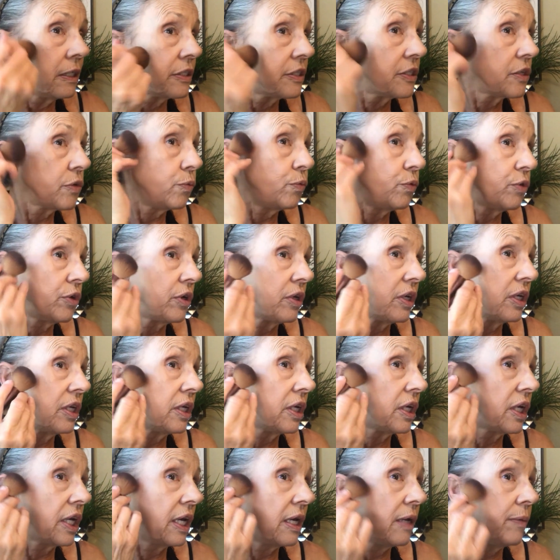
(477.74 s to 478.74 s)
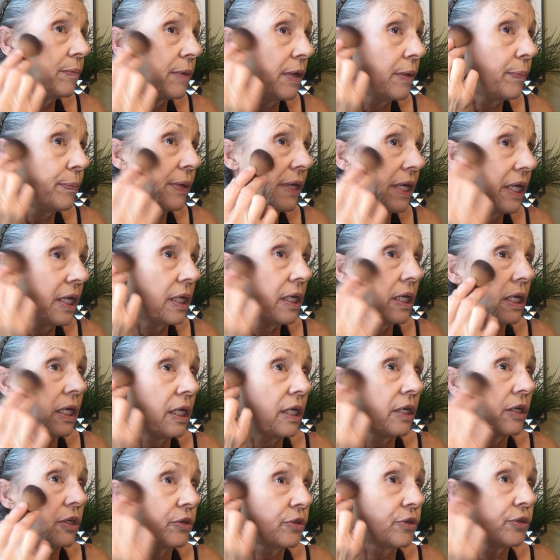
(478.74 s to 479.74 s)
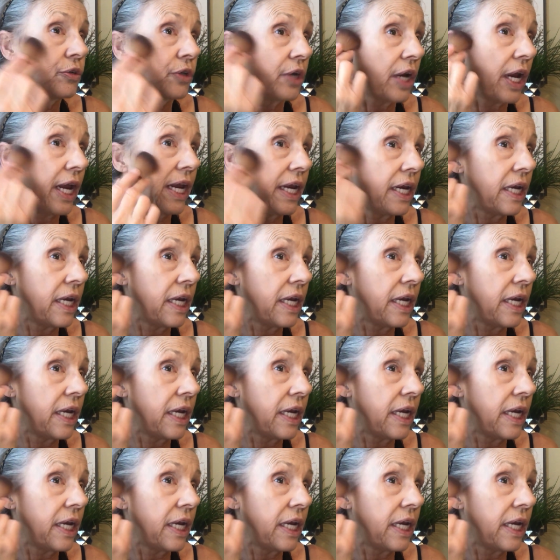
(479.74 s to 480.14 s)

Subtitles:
So we're going to come up here